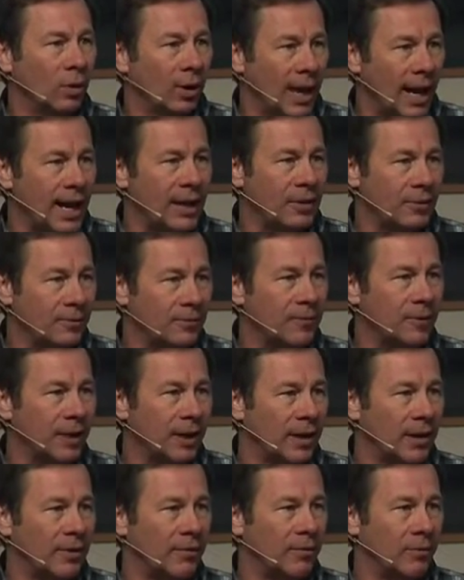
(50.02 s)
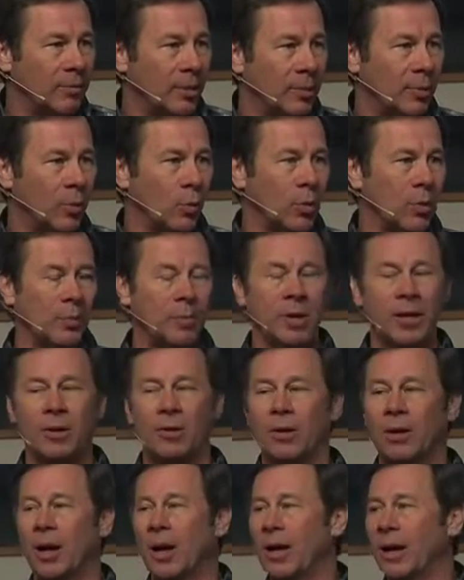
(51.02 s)
lack of faith. Remember when
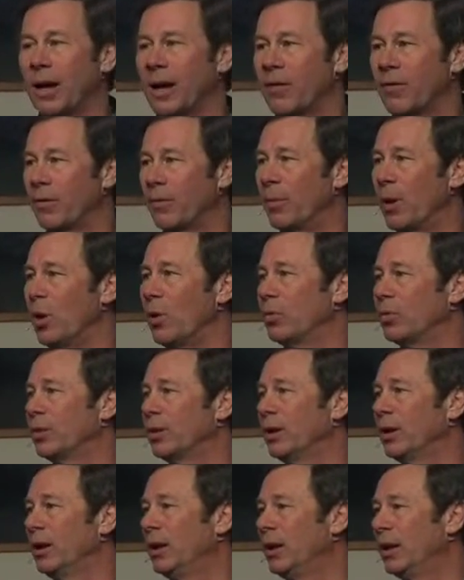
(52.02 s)
Peter got out of the boat